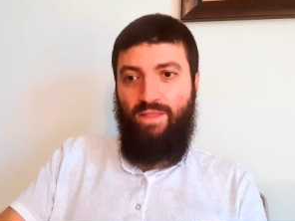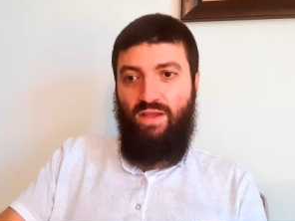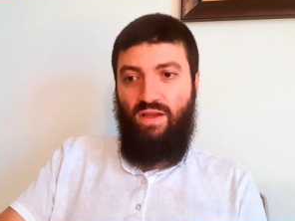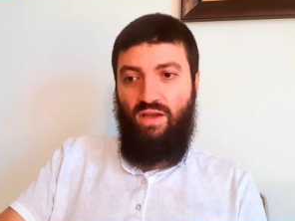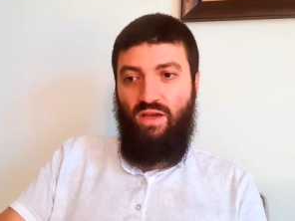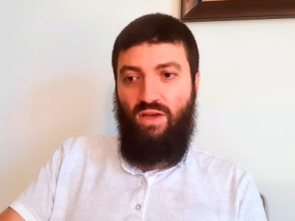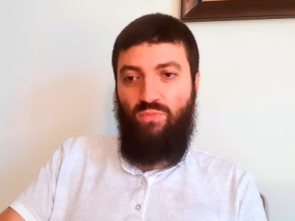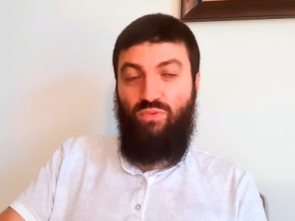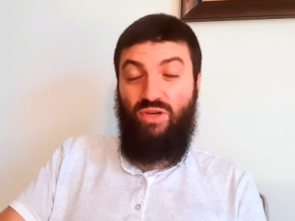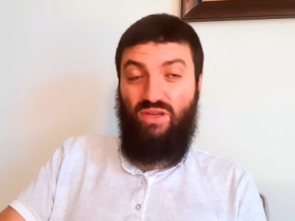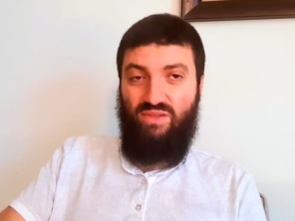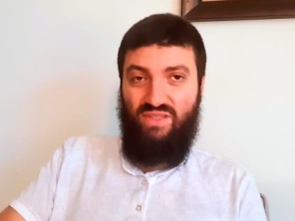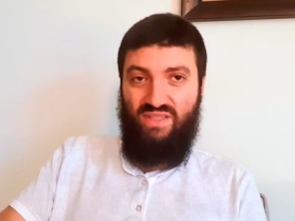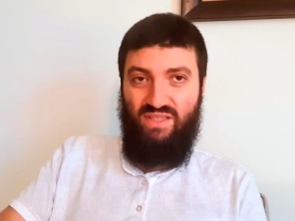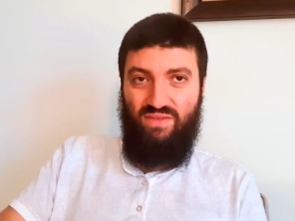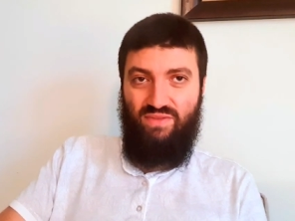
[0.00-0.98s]
uh,
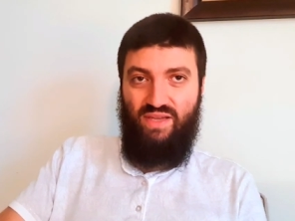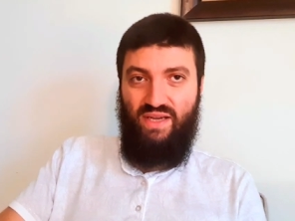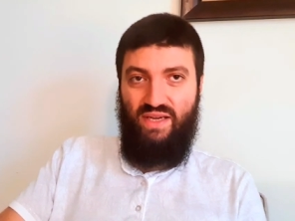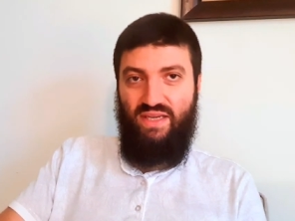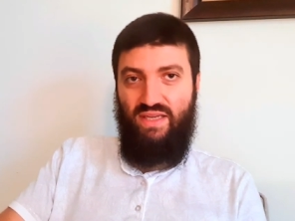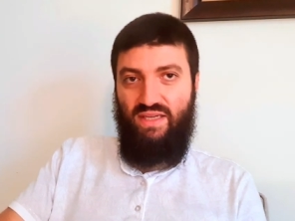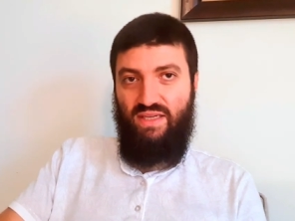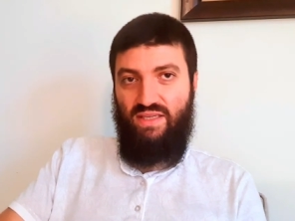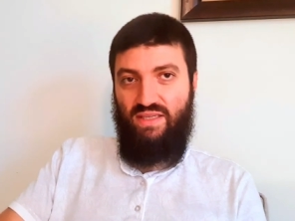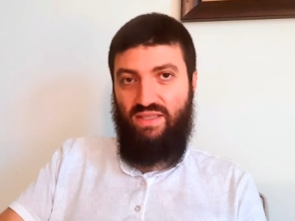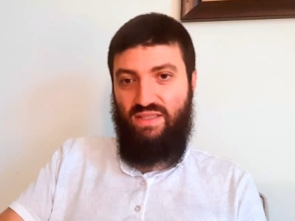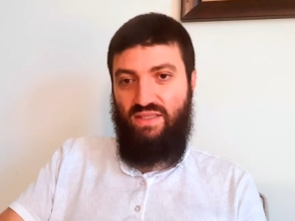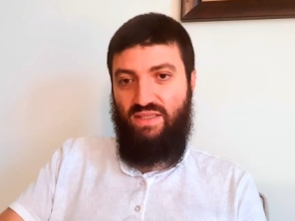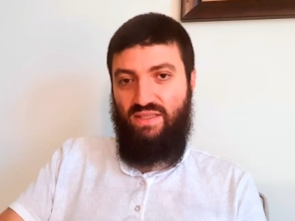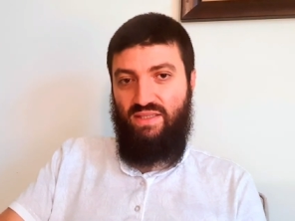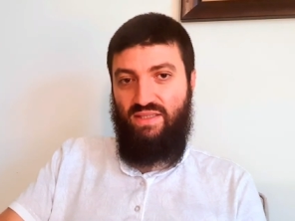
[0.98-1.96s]
preconceived
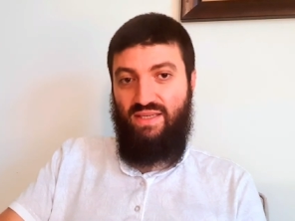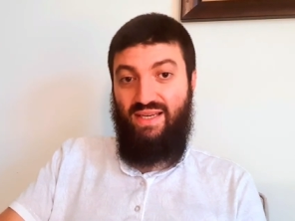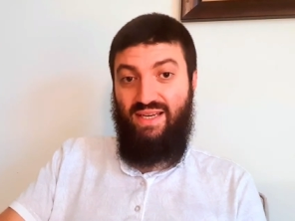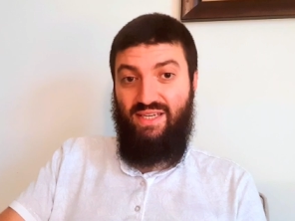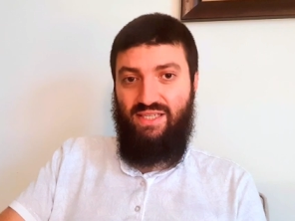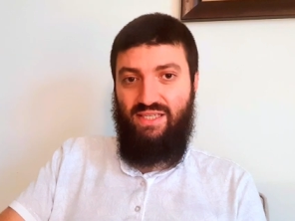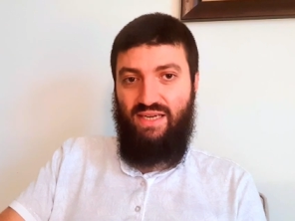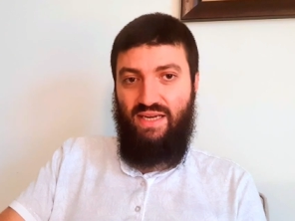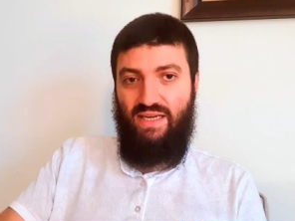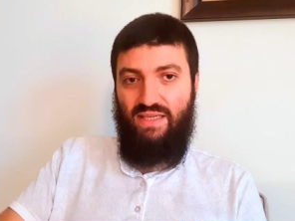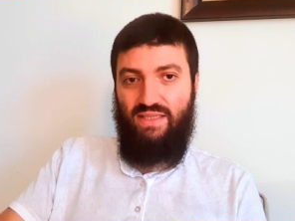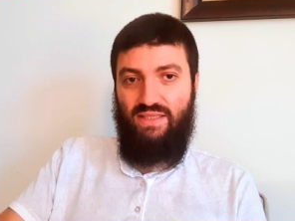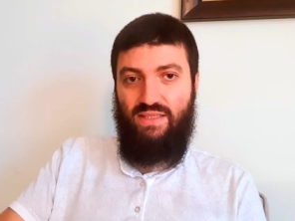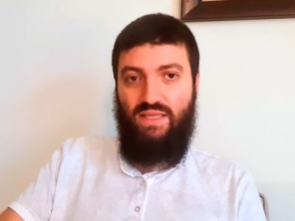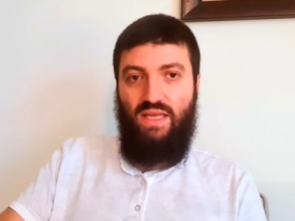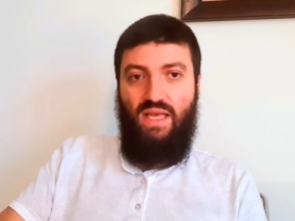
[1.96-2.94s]
ideas, these
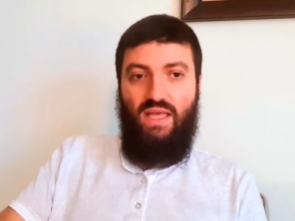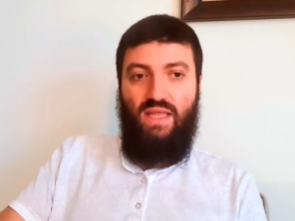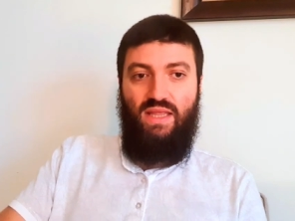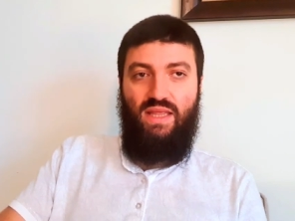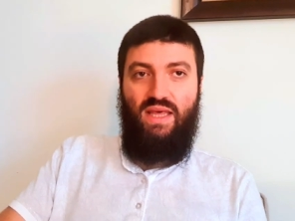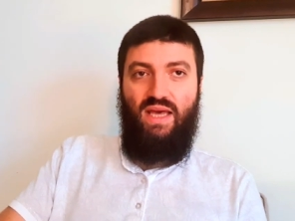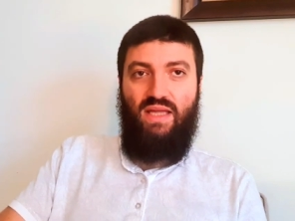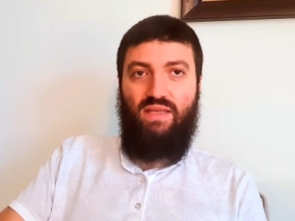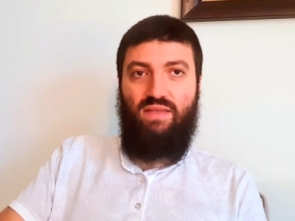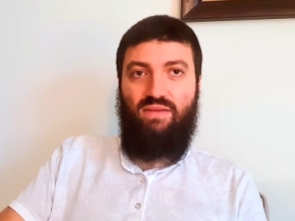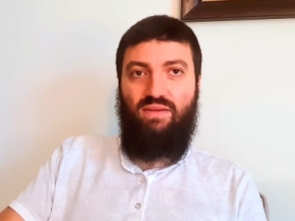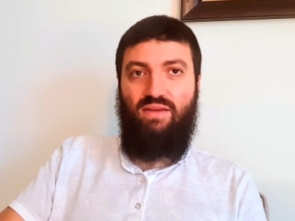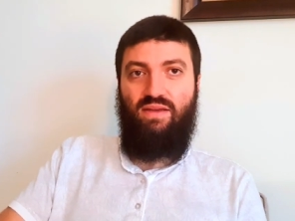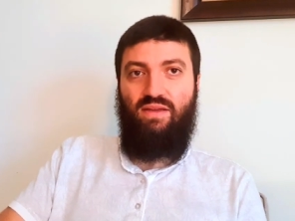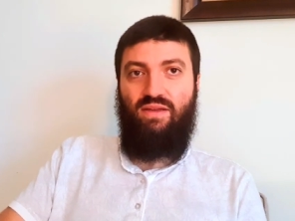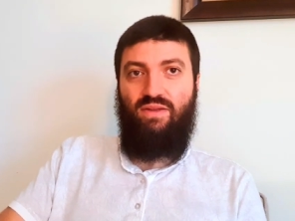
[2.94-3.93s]
cliches that
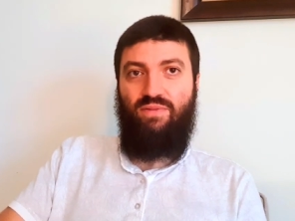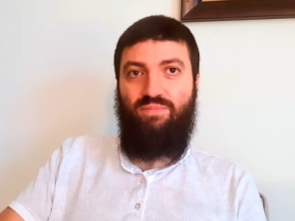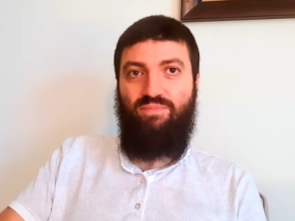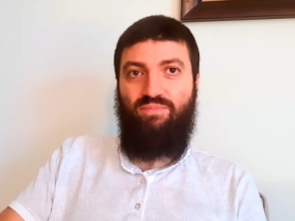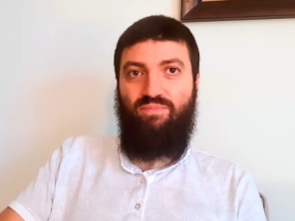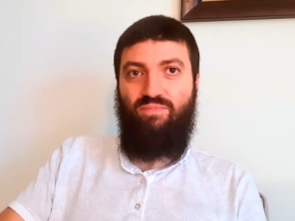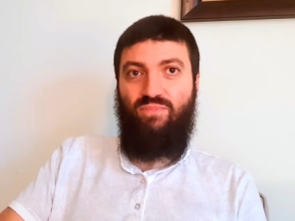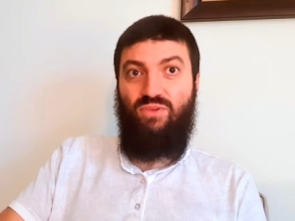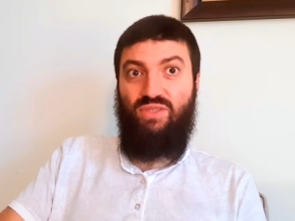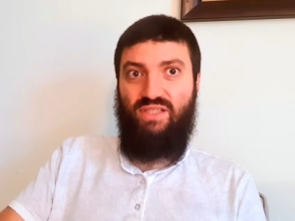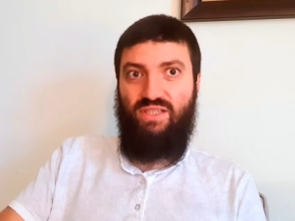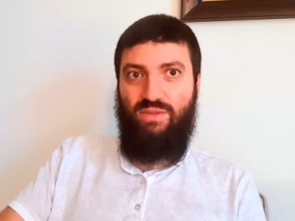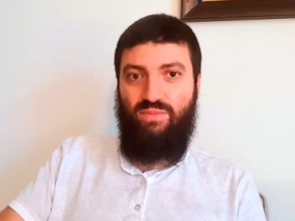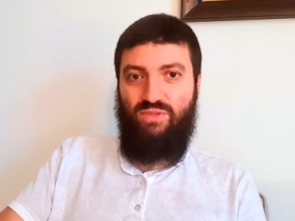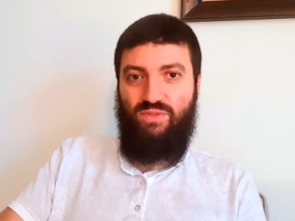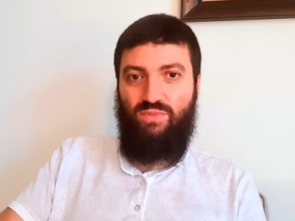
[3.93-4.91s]
um,
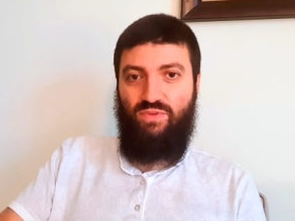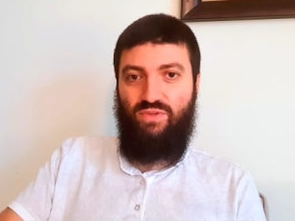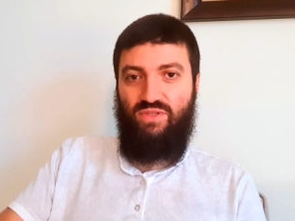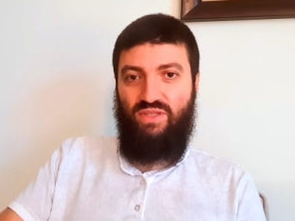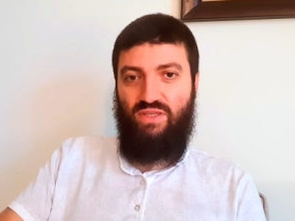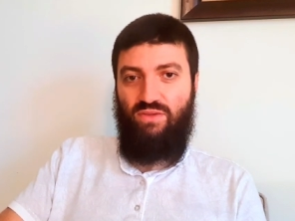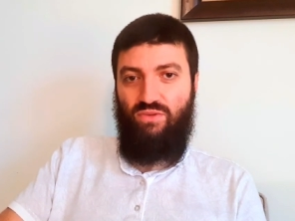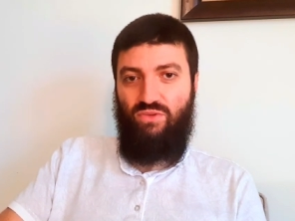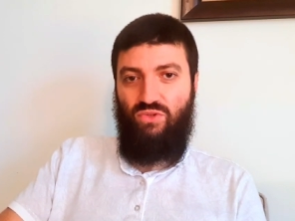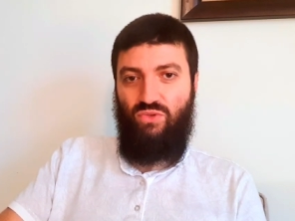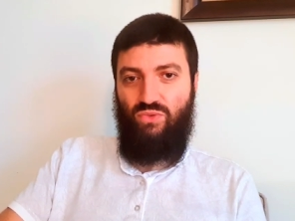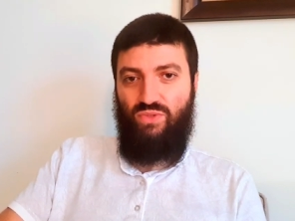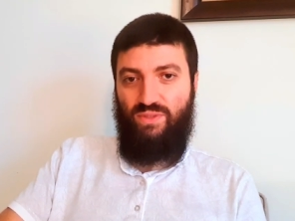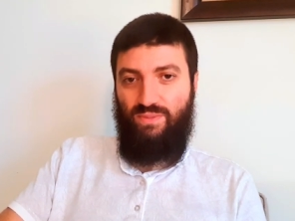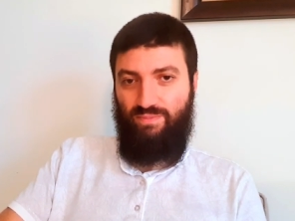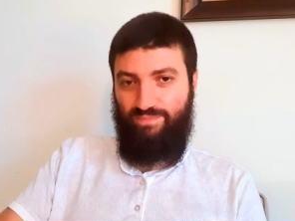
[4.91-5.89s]
Muslims persecute
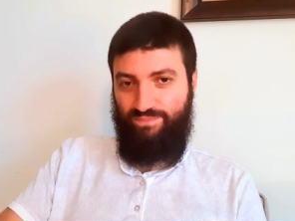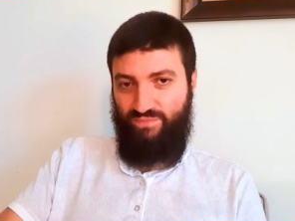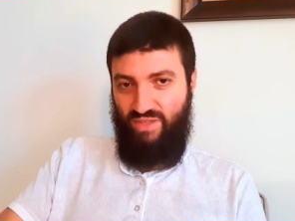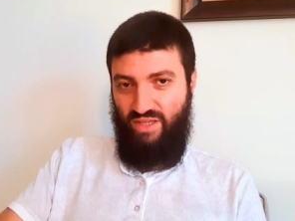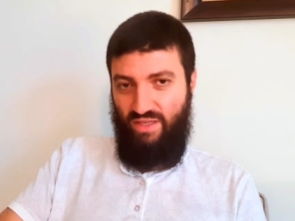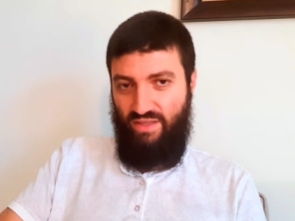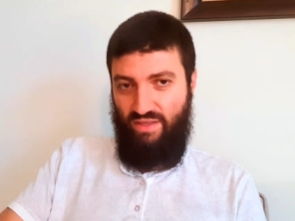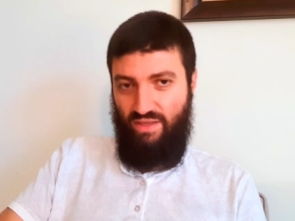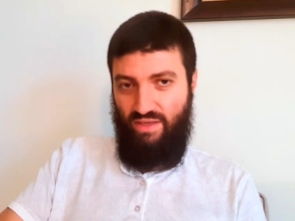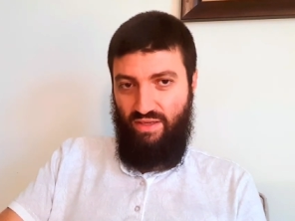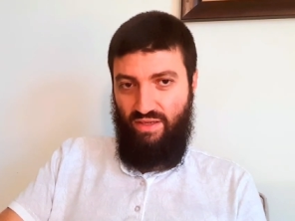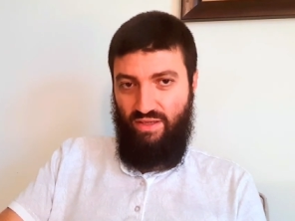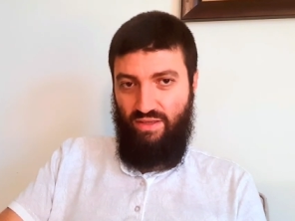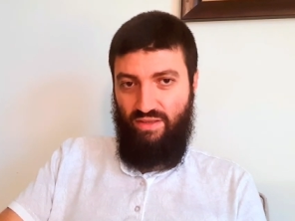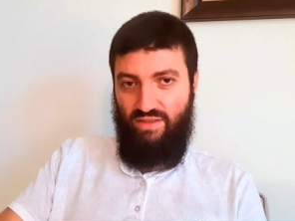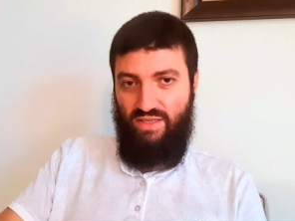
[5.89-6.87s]
Jews and
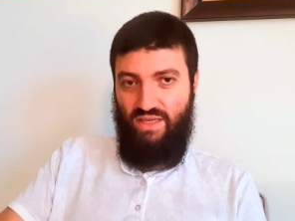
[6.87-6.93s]
uh,